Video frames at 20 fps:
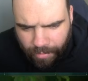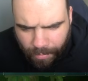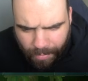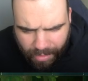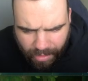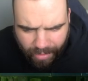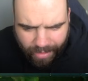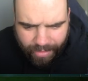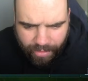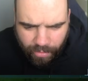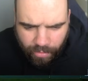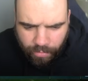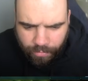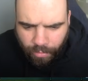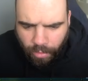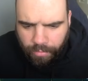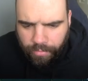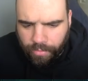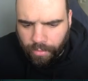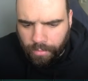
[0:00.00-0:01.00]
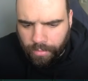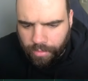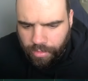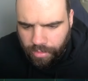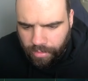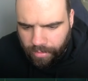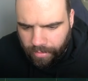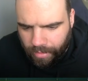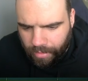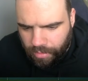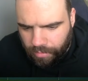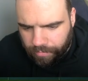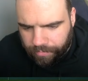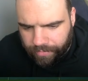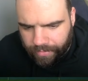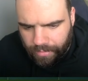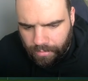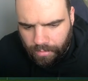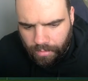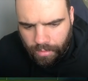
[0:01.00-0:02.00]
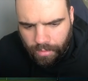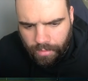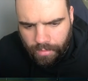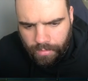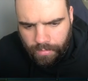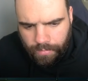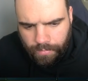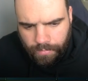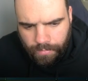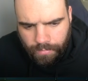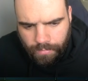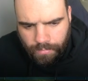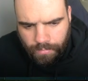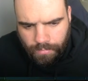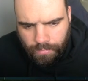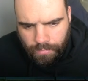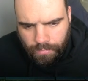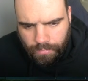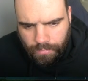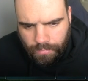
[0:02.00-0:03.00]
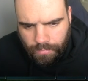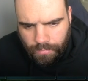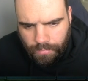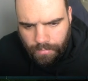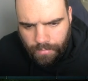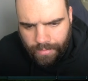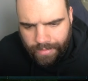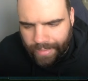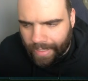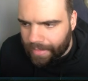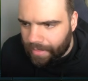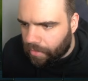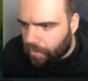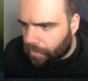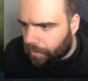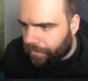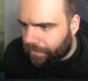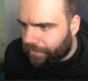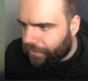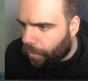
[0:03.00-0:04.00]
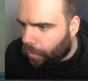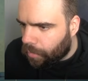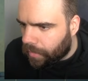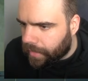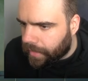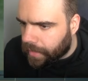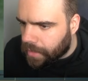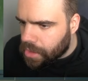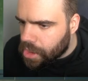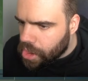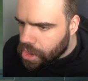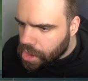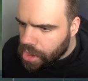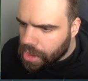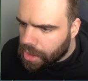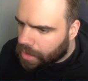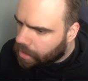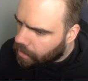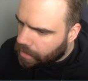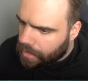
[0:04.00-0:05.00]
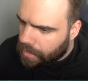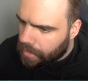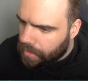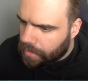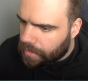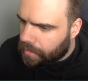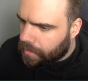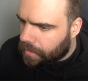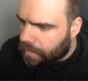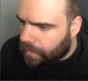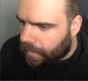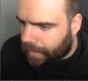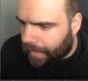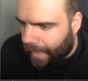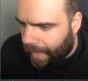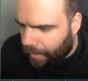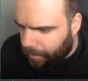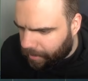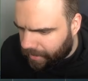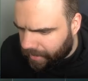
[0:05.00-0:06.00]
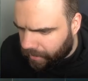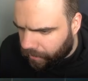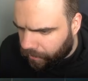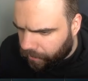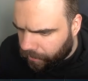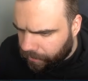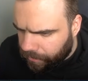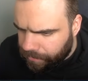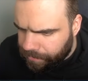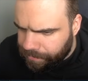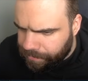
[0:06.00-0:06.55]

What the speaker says: It's a safari zone. It should feel dense with foliage and happiness.